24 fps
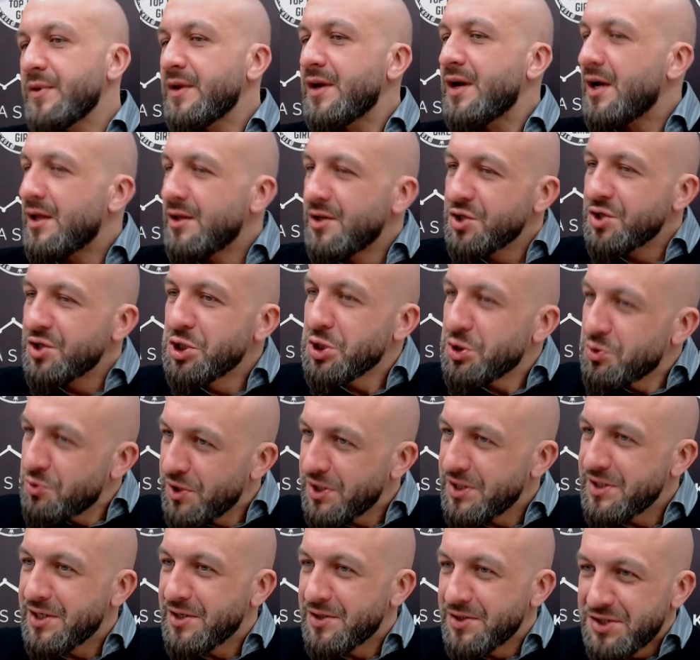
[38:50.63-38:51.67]
I look good
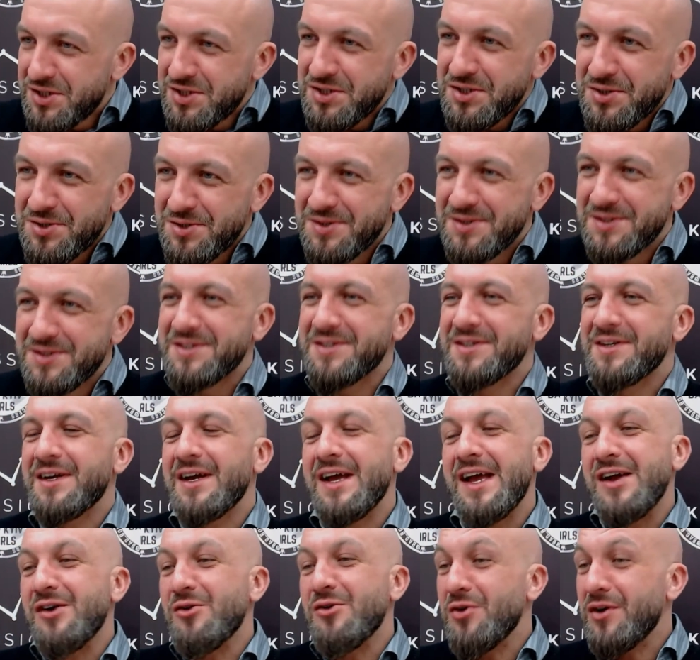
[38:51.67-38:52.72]
right now too.
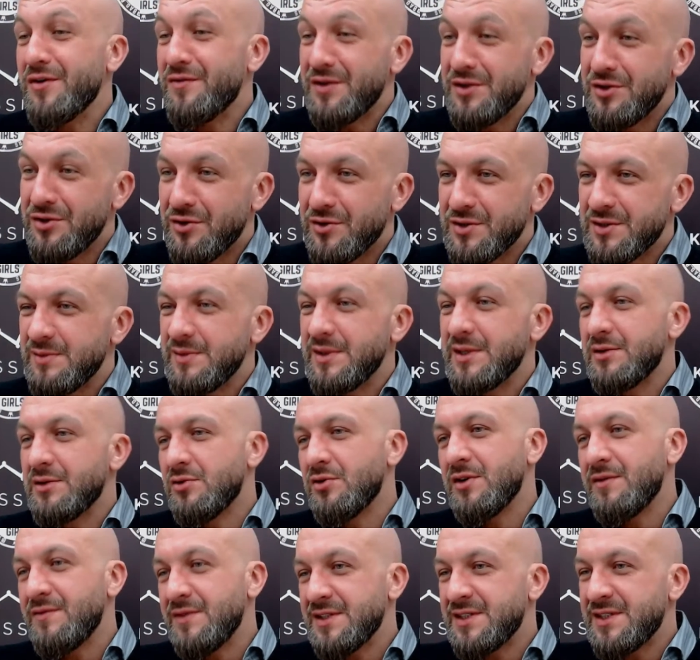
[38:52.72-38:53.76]
Whoever knows me and
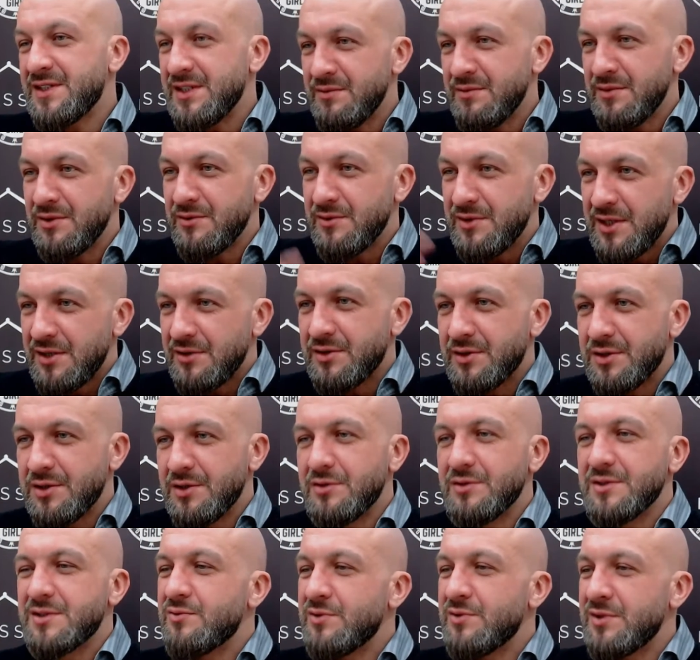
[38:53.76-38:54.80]
whoever seen me without
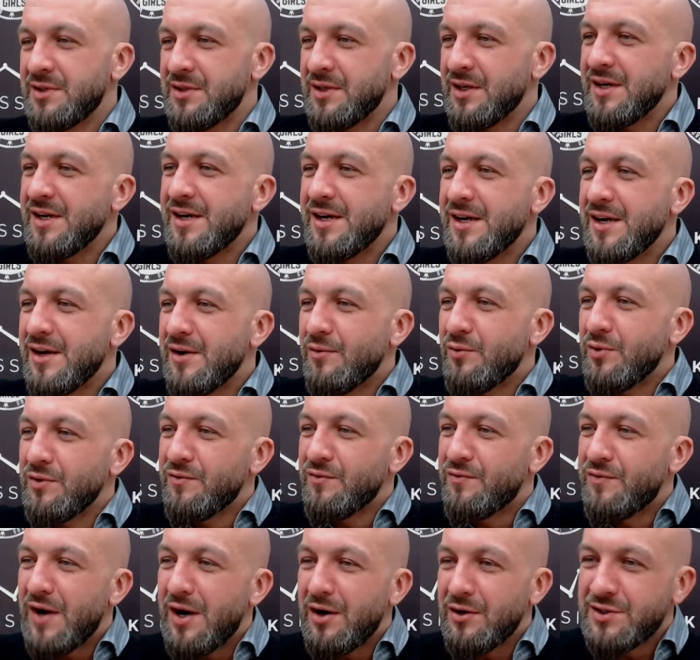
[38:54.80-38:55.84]
clothes
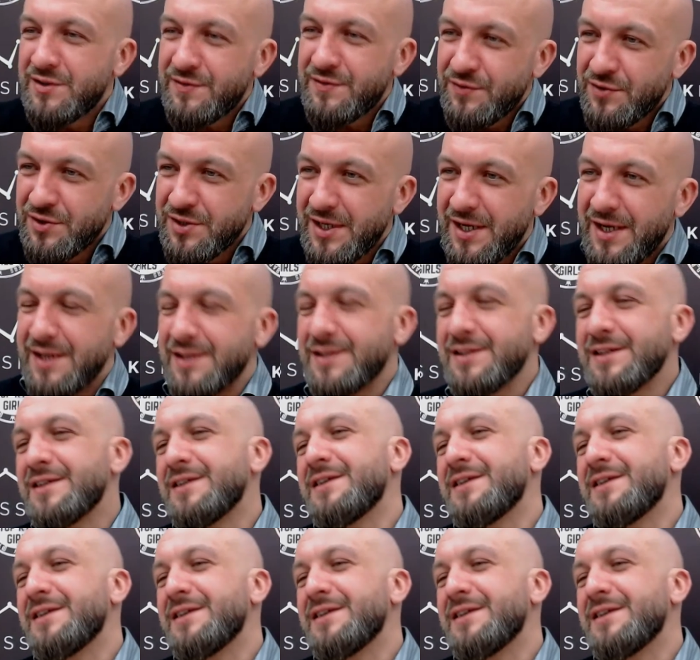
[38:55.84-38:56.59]
would vouch for that.